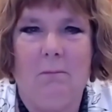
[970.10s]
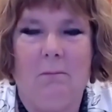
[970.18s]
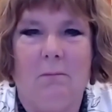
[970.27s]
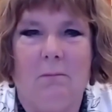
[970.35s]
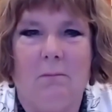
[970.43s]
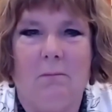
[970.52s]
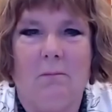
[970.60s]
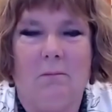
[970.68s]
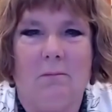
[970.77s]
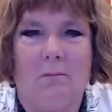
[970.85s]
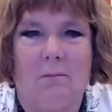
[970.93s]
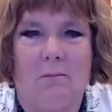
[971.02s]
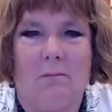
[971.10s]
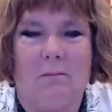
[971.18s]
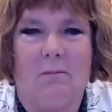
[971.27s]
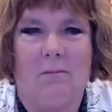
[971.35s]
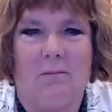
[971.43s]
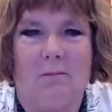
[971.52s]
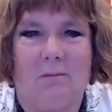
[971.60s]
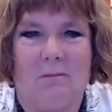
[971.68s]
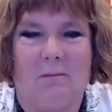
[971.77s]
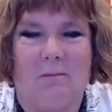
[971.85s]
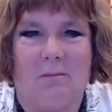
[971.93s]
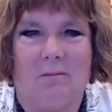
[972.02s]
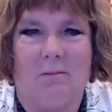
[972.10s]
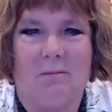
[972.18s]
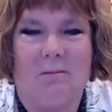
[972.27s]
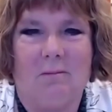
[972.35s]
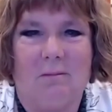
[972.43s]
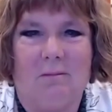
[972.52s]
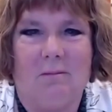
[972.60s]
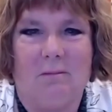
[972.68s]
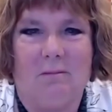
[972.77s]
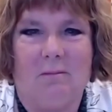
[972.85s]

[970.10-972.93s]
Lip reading: No words are spoken by the person on screen.